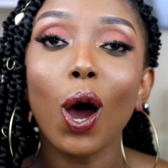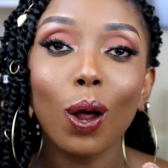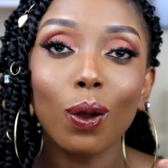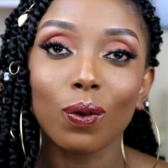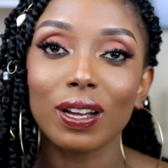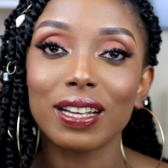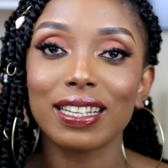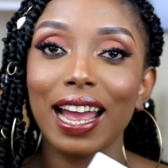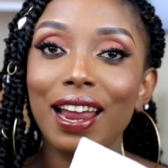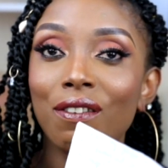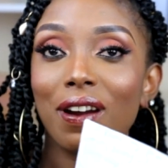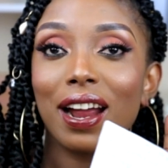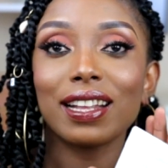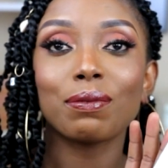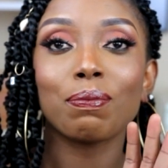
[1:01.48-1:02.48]
always, I
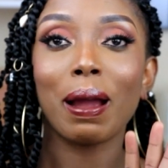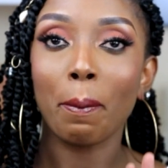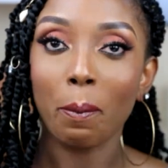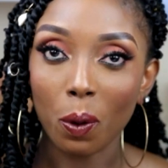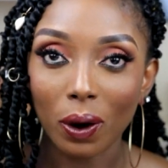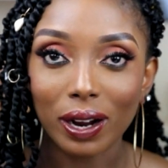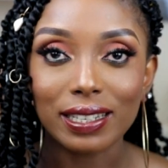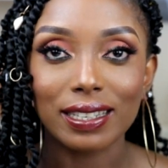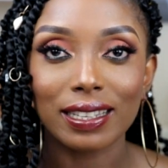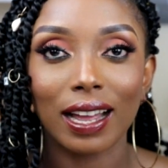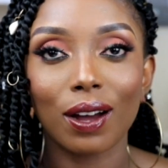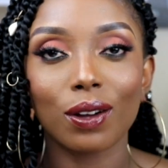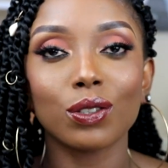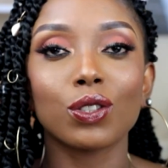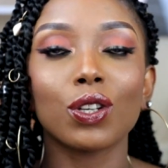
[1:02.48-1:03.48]
write my points
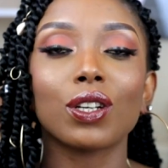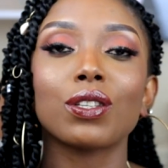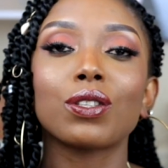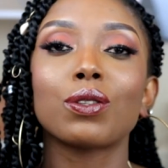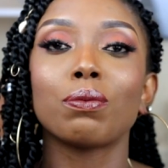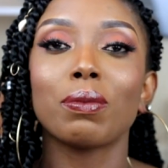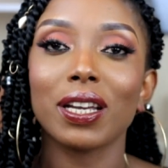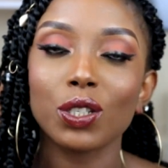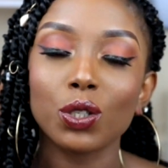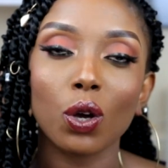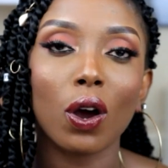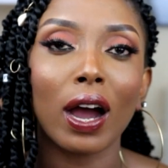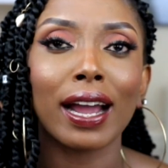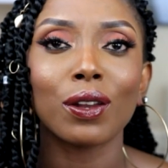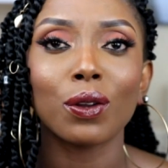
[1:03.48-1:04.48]
down just to make
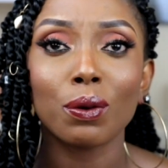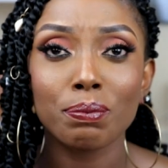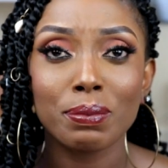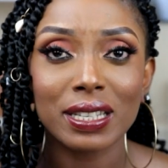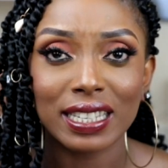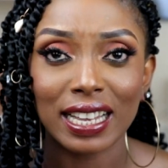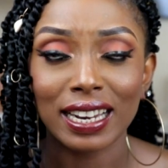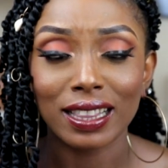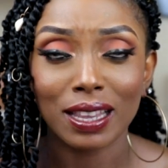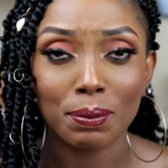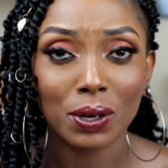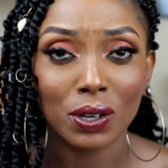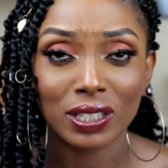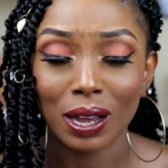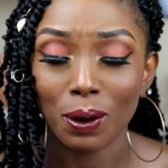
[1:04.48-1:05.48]
sure I don't miss anything,
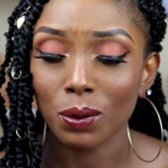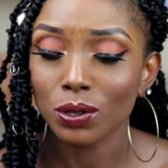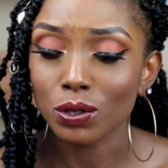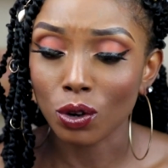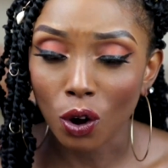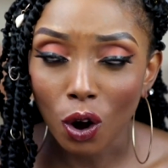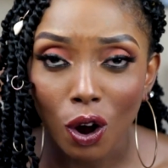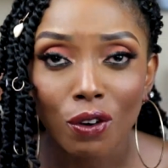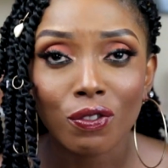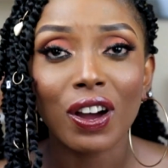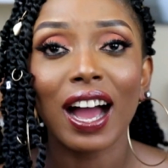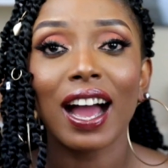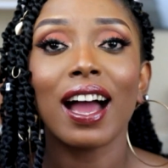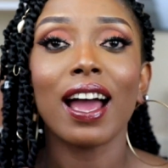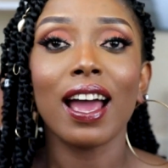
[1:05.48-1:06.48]
because I want to
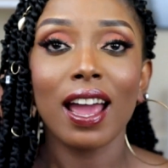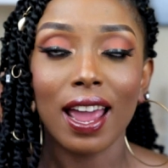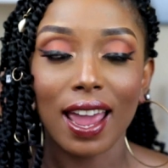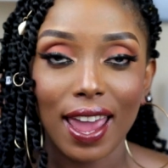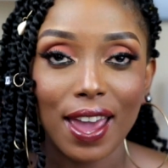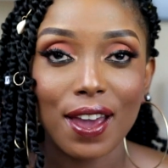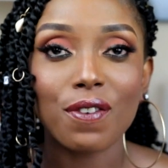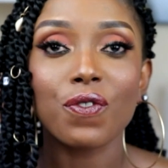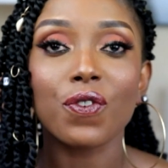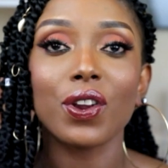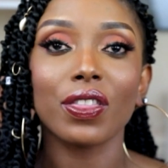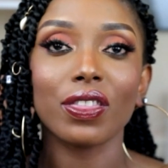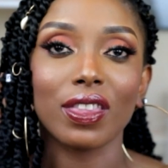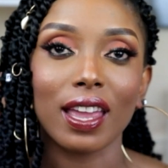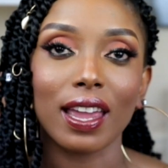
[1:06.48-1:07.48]
cover
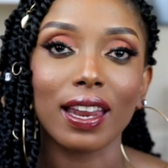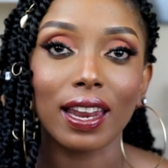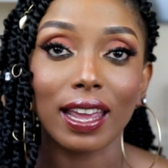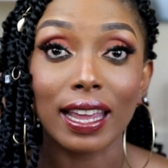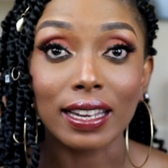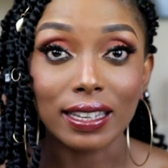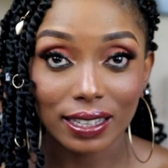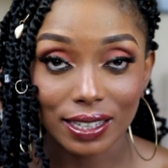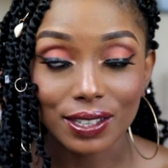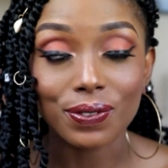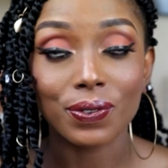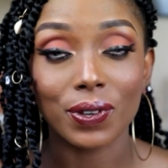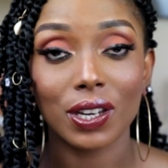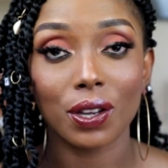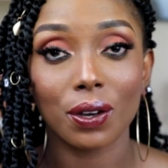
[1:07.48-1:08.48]
everything in this
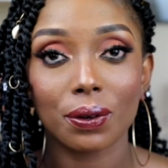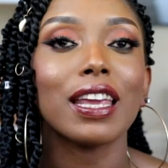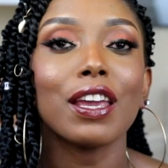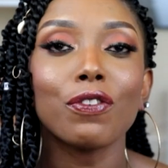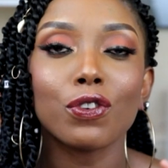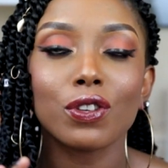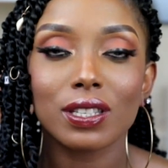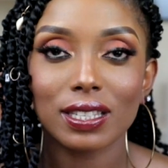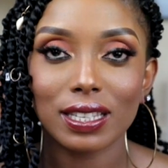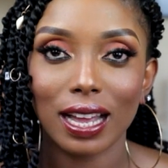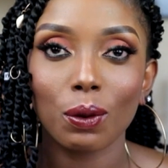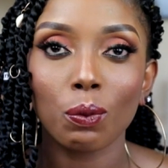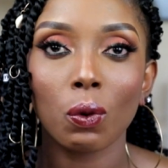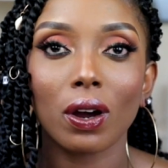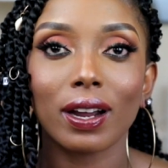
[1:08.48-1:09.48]
video. If you
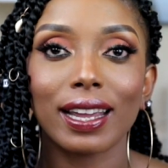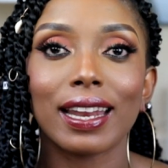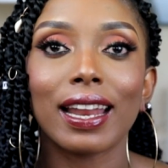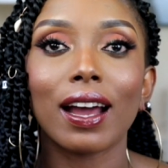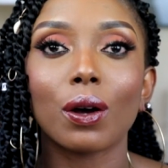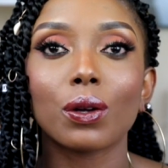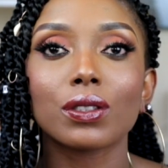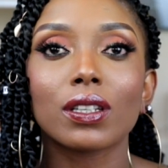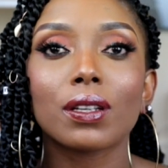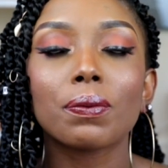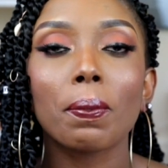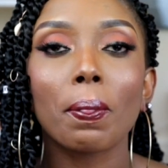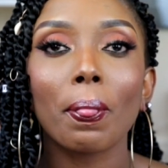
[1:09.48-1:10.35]
start working out,